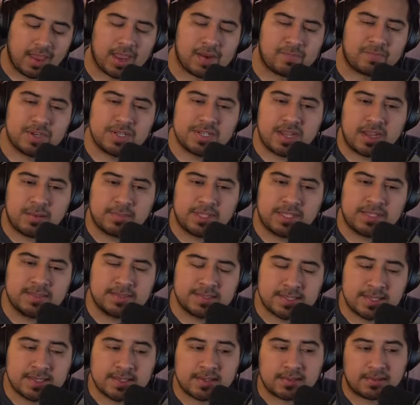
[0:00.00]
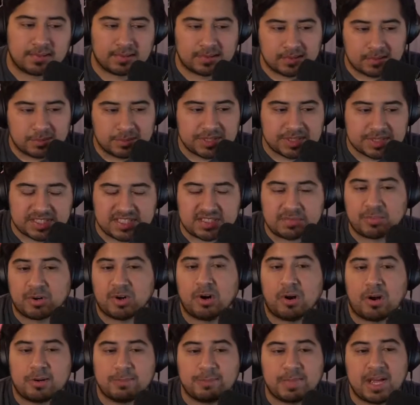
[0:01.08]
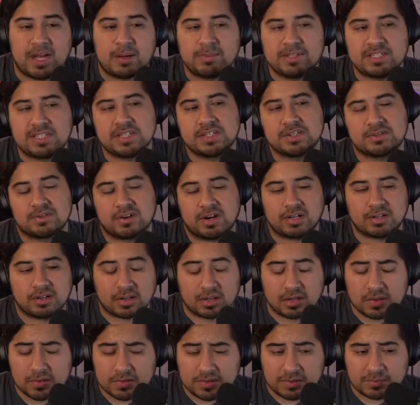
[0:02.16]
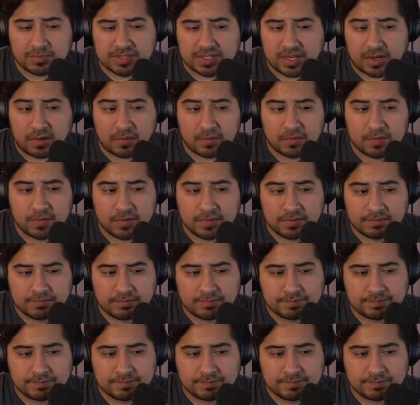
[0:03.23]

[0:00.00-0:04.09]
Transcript: every time they dig a little bit deeper on Palpatine trying to clone himself,